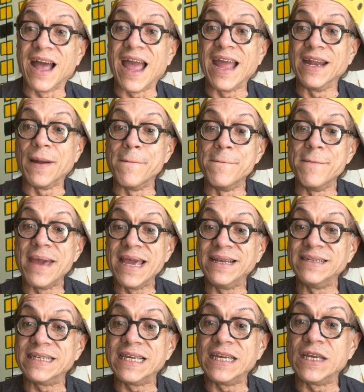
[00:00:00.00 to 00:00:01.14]
an
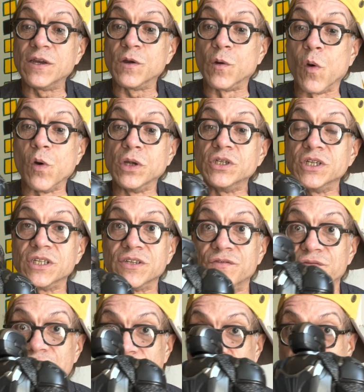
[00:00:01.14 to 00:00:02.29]
amazing, gorgeous
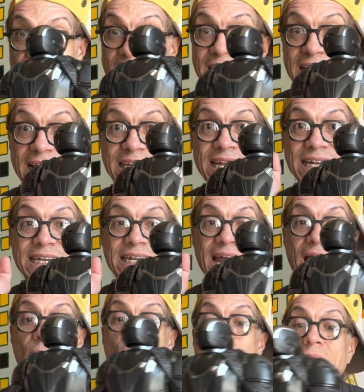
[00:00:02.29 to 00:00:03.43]
figure, and I
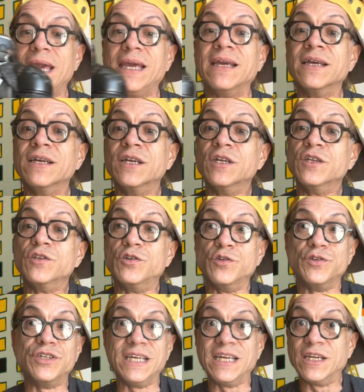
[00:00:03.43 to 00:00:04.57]
cannot wait to
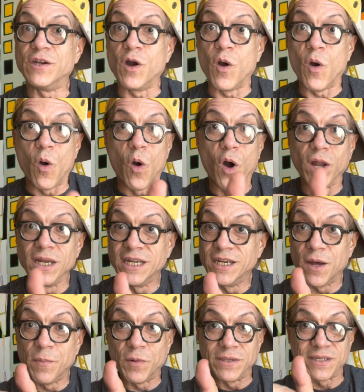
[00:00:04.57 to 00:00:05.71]
see it all lit
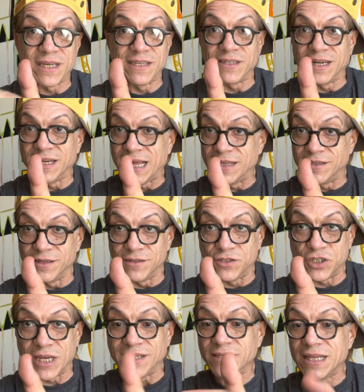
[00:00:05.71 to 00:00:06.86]
up. Once again, the
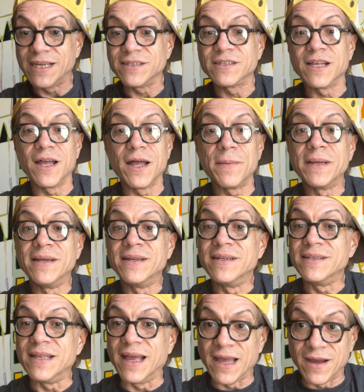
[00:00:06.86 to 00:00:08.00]
chest lights up,
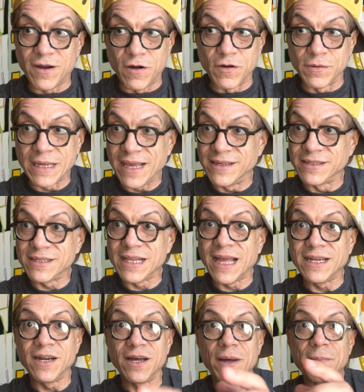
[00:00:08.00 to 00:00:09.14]
the hands
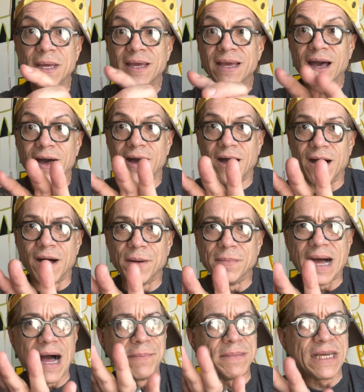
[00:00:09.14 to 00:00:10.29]
light up.
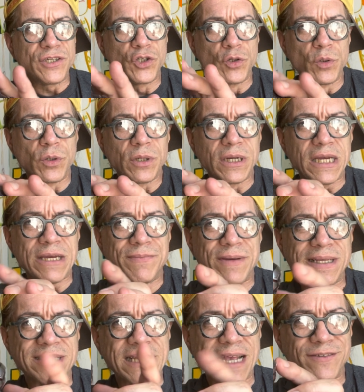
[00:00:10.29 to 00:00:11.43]
I'm not sure if
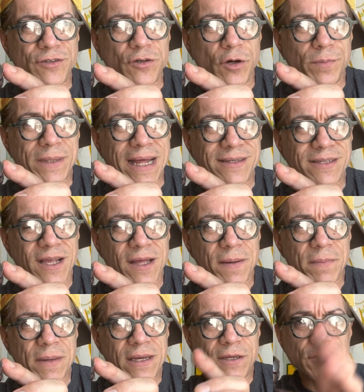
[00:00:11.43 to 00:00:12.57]
his head sculpt lights
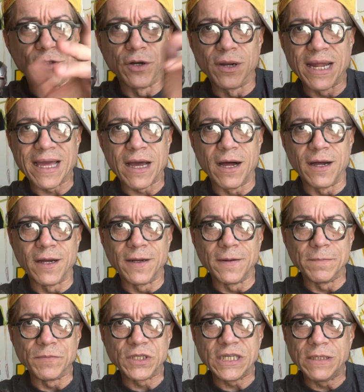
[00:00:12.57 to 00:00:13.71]
up, like
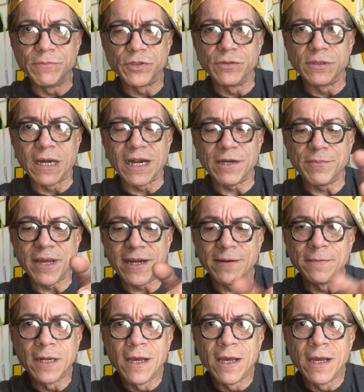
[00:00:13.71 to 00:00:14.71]
Team Suit Iron Man.